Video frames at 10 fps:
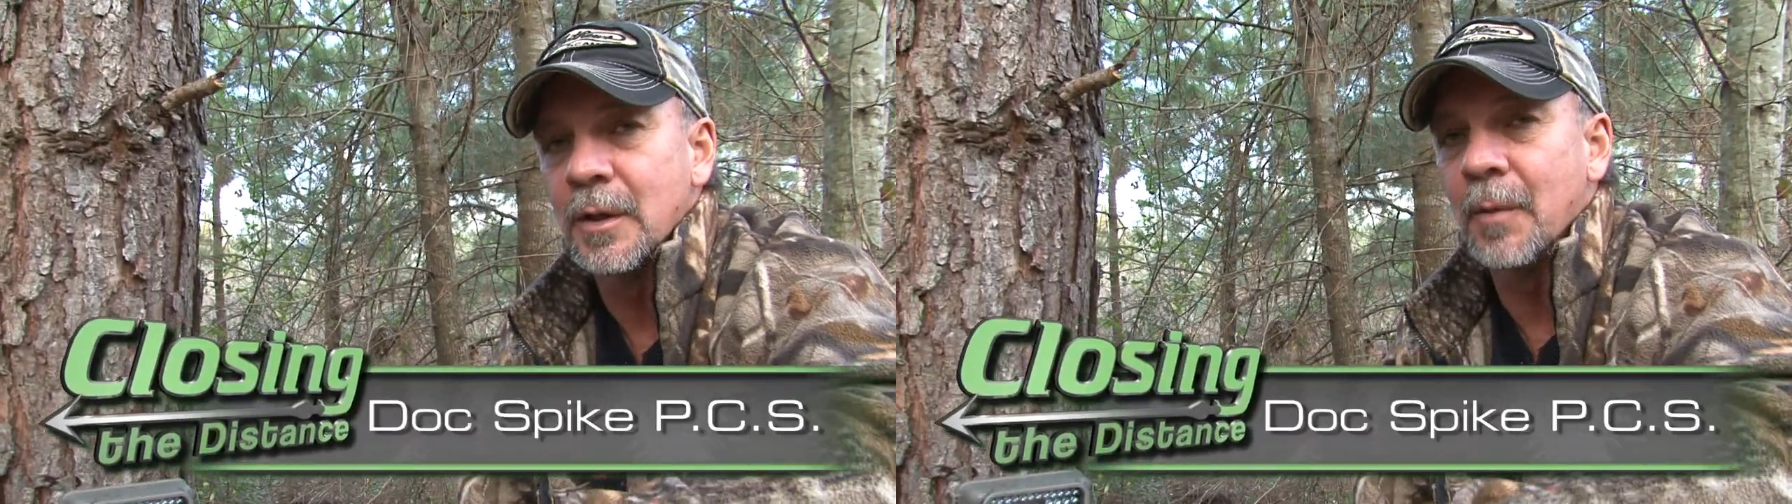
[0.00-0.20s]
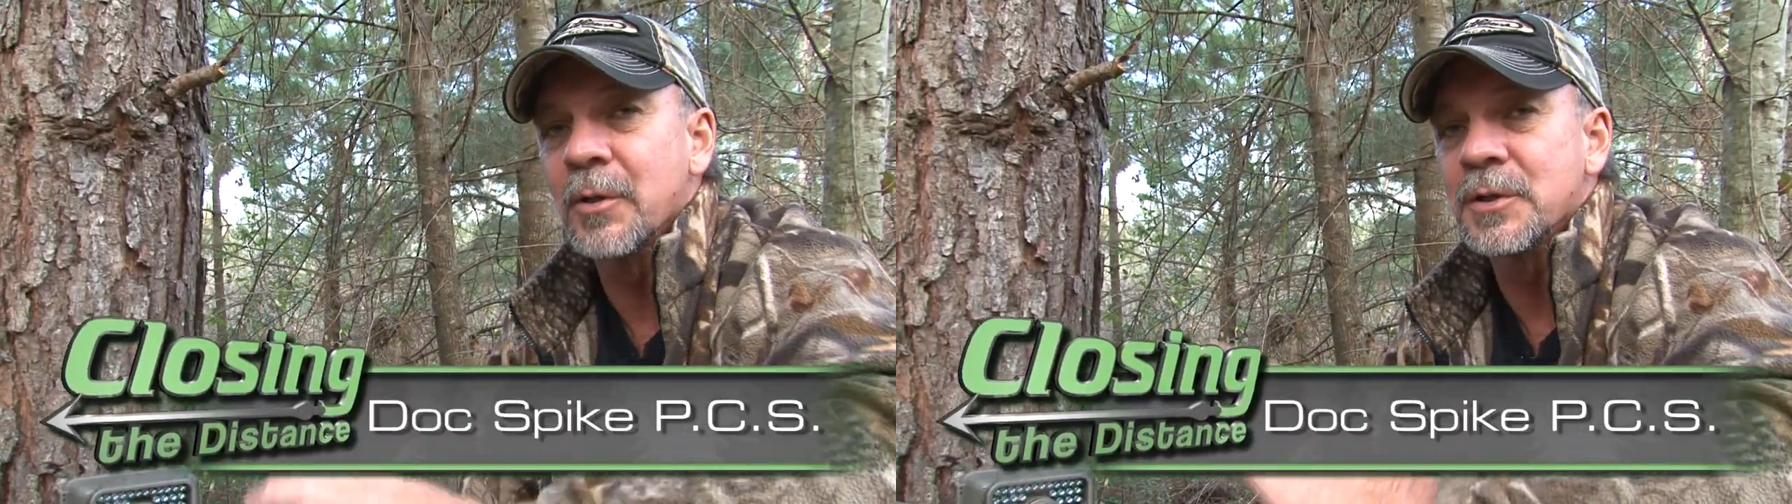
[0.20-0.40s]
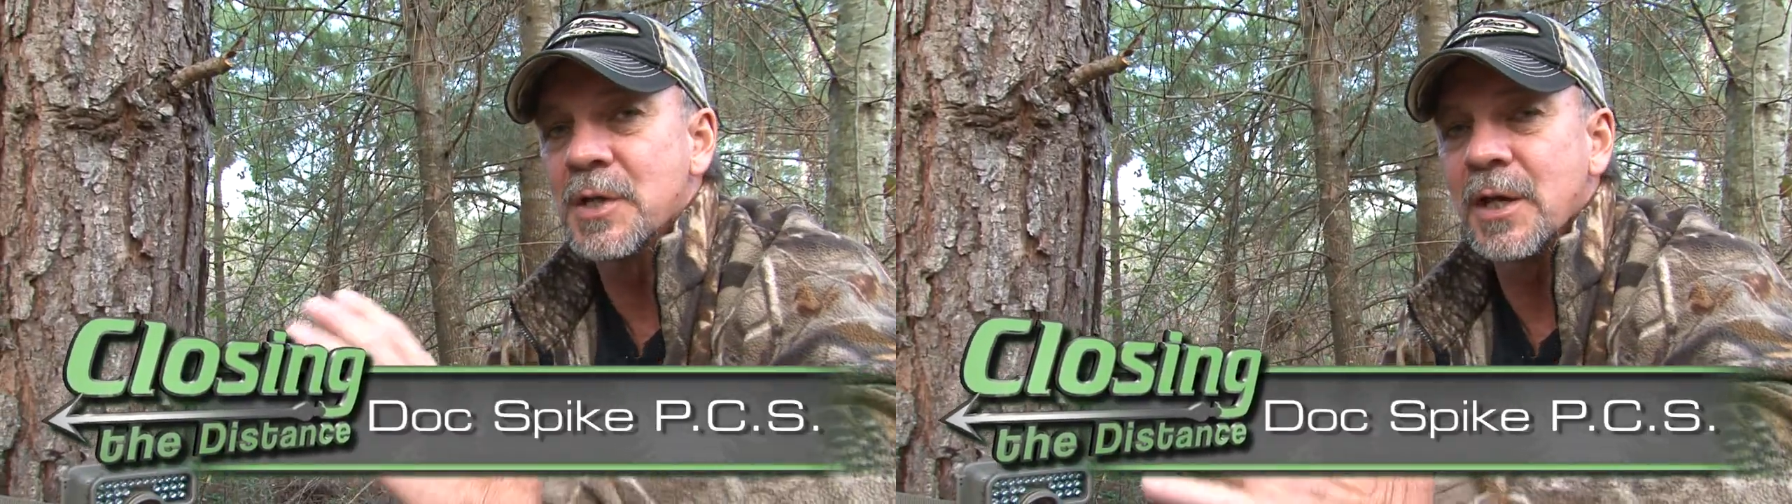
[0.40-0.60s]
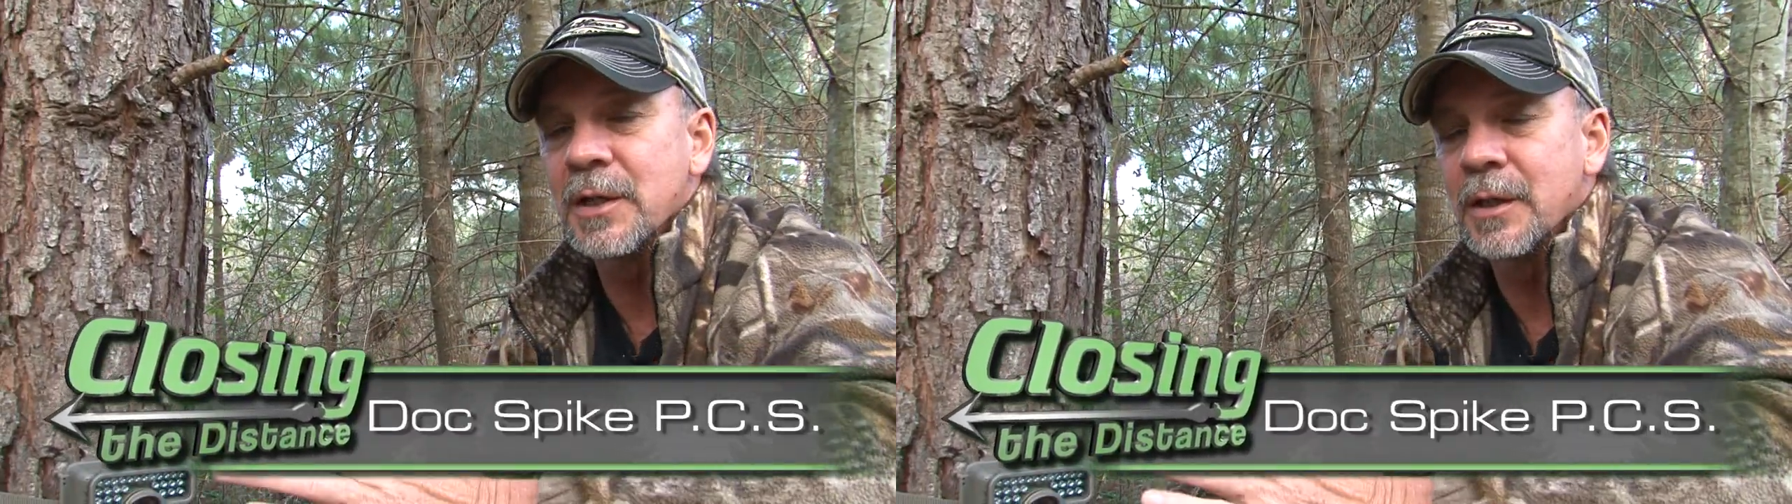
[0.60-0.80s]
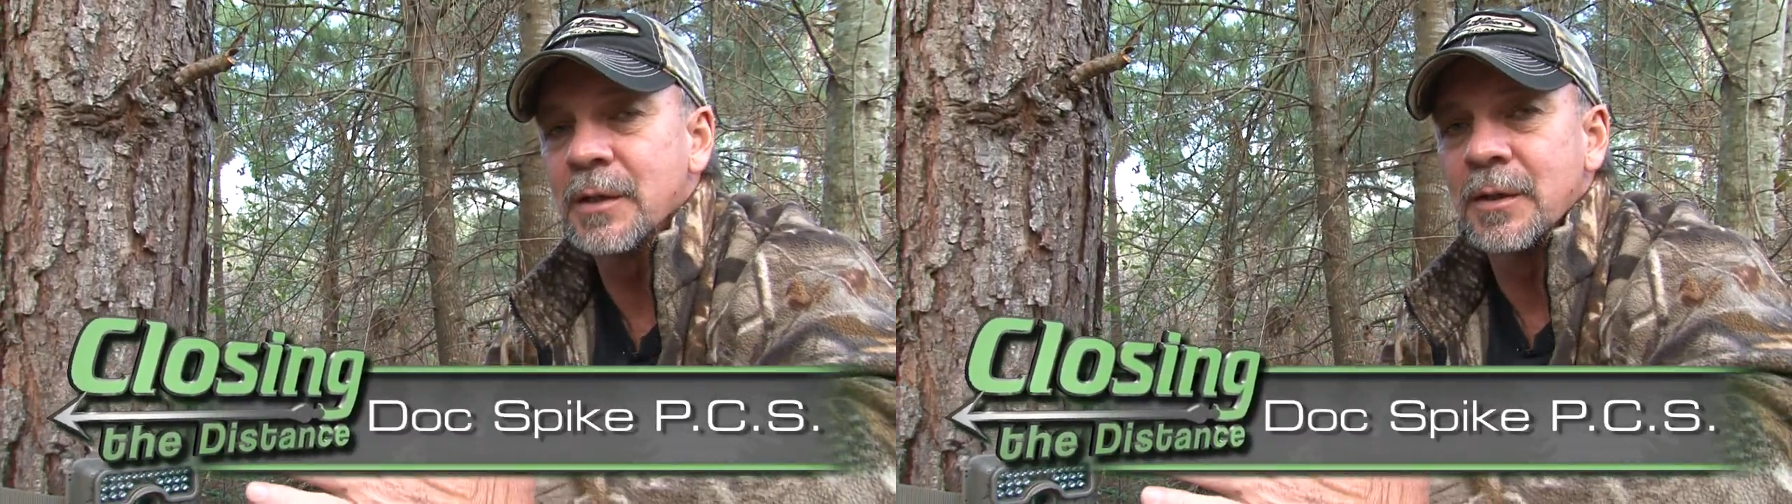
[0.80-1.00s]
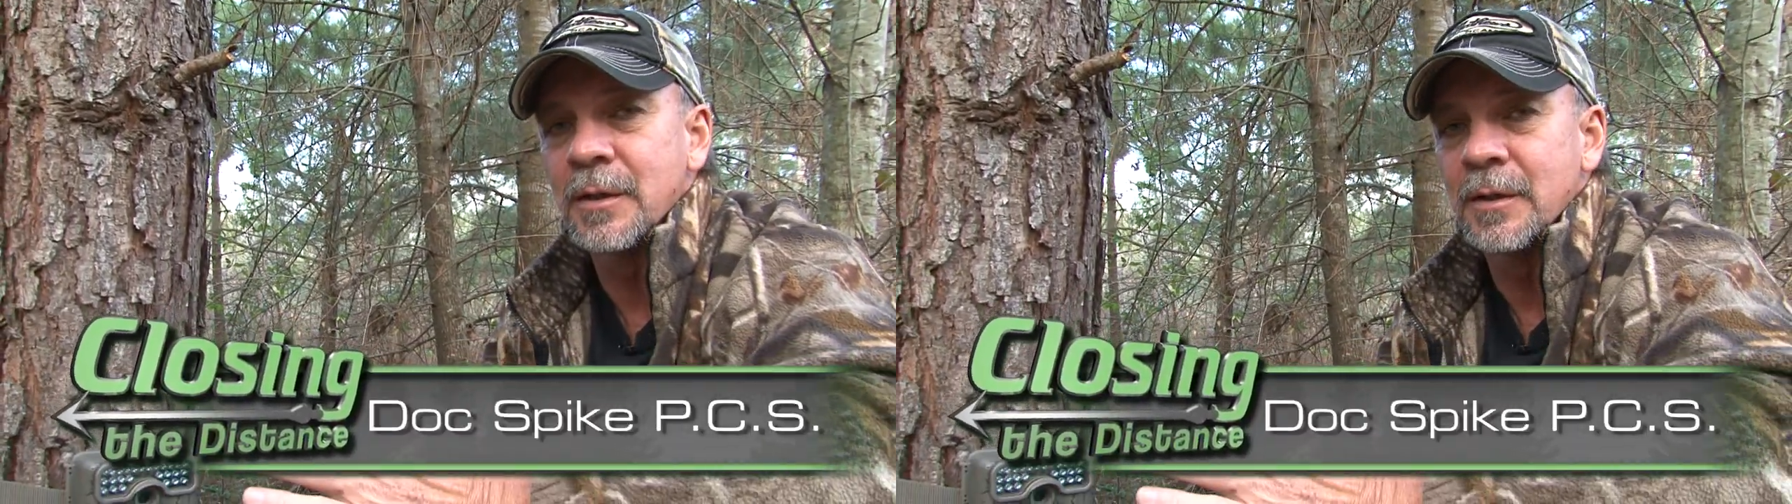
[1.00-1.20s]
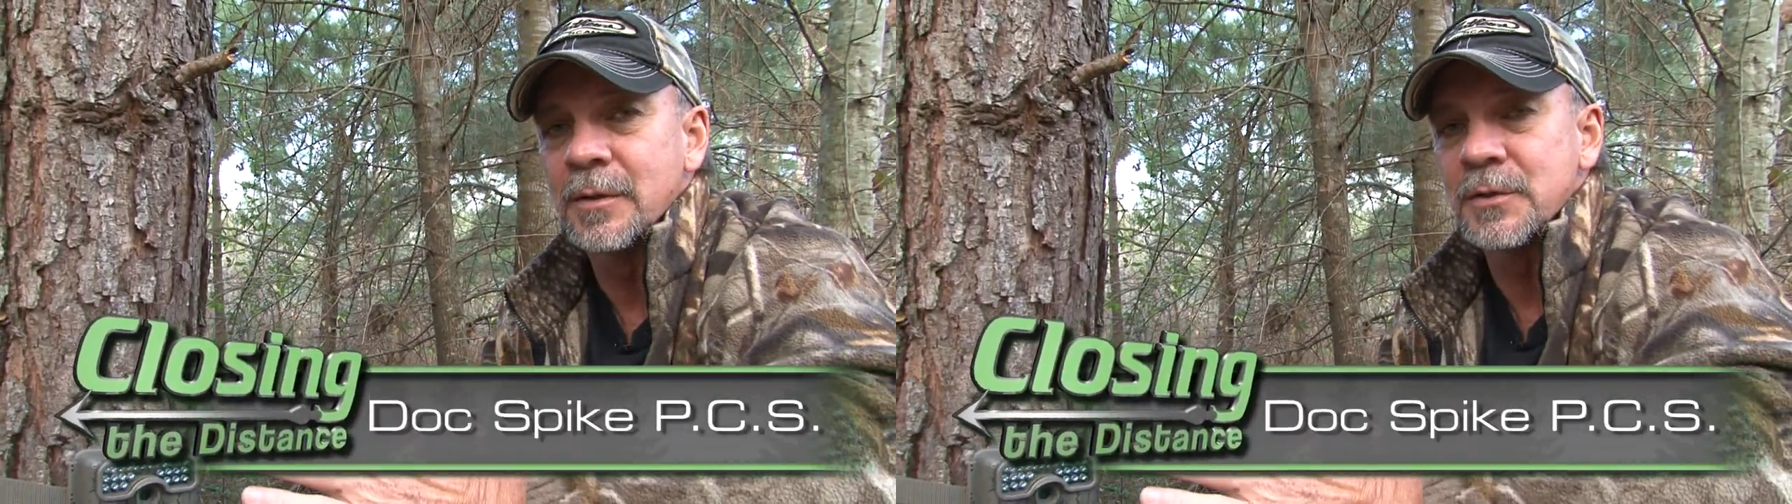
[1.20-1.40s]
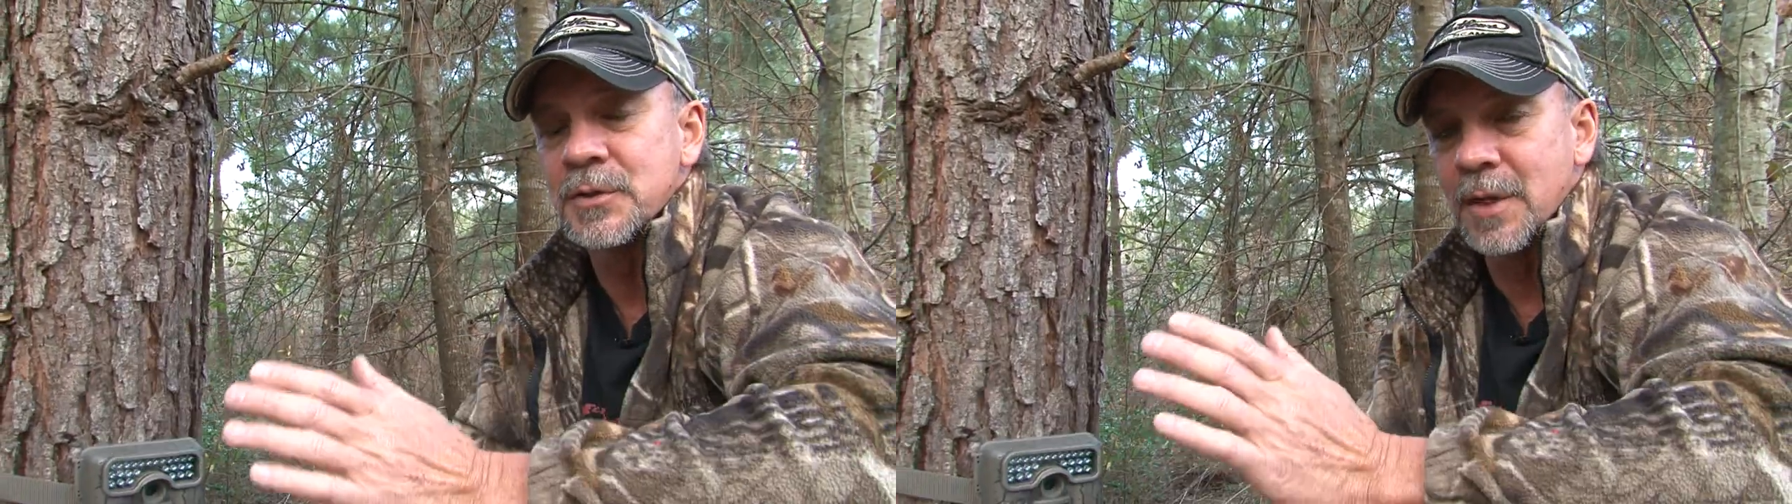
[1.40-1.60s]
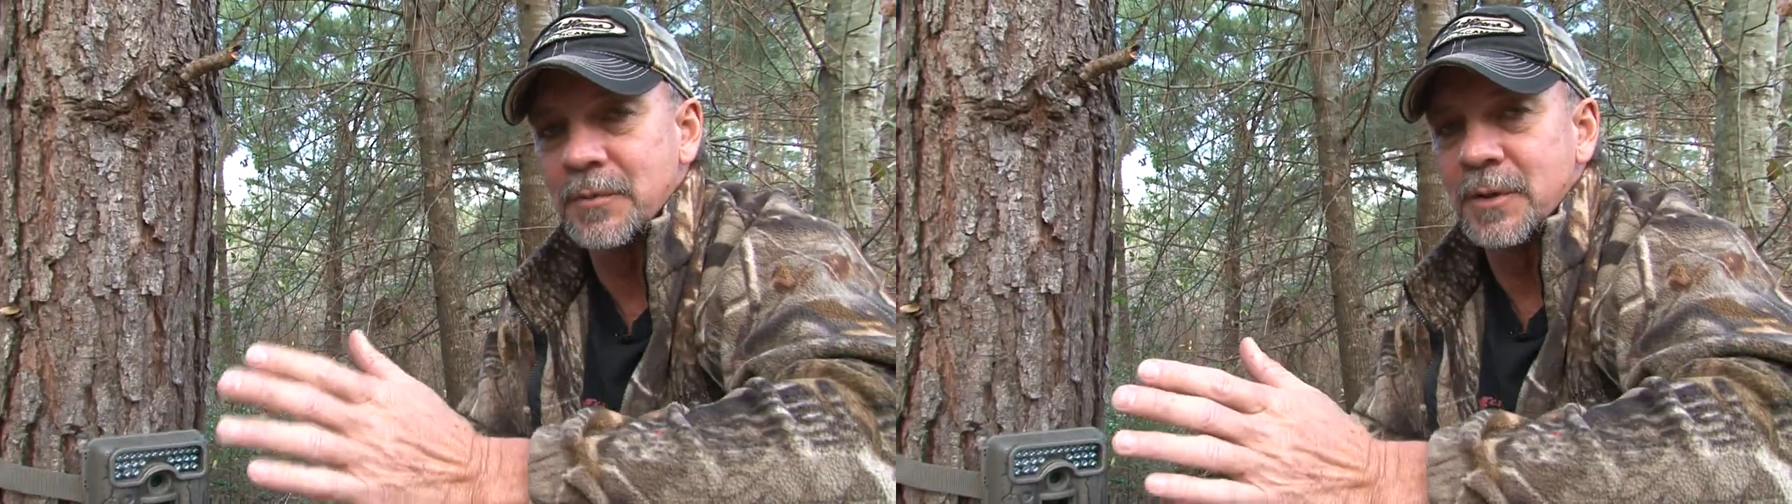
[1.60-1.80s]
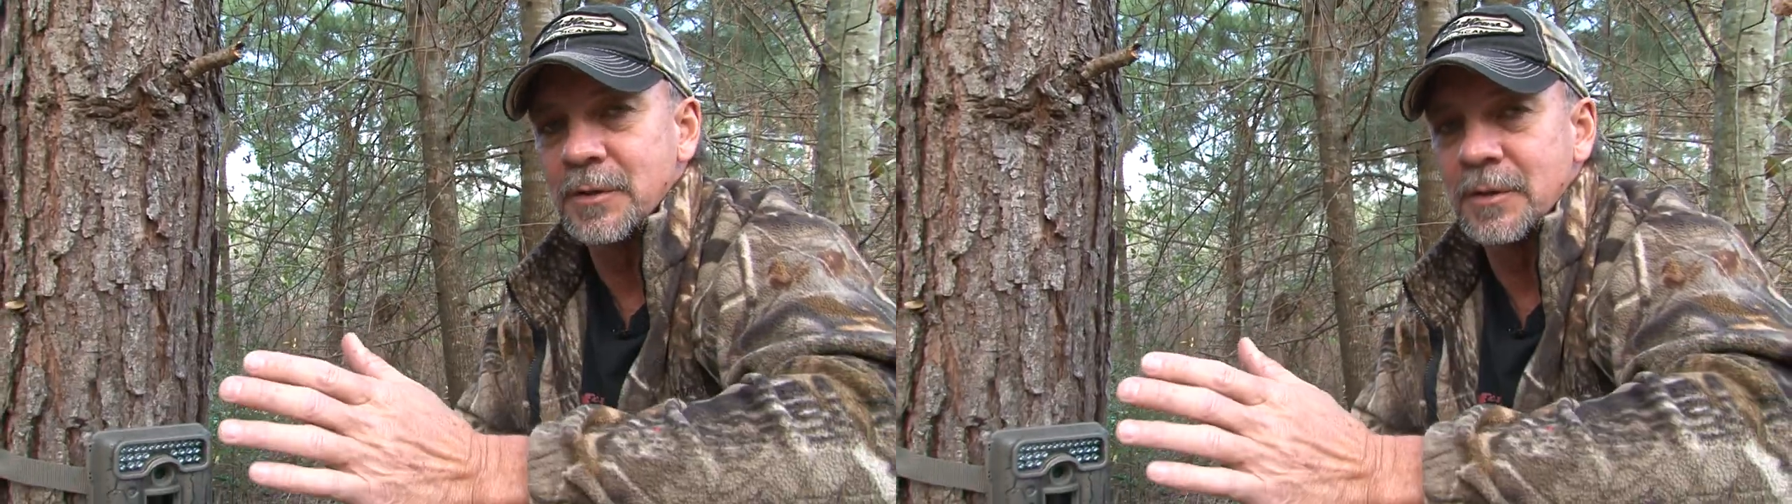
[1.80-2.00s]
I'm gonna tell you
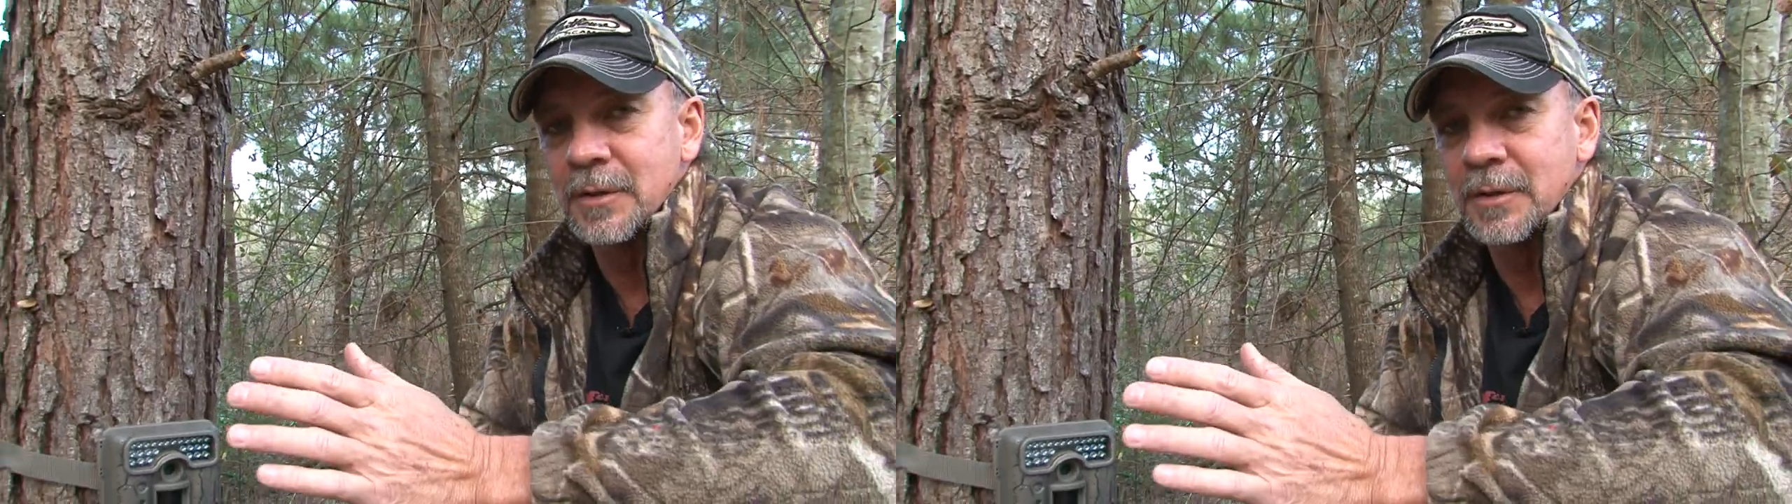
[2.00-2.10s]
something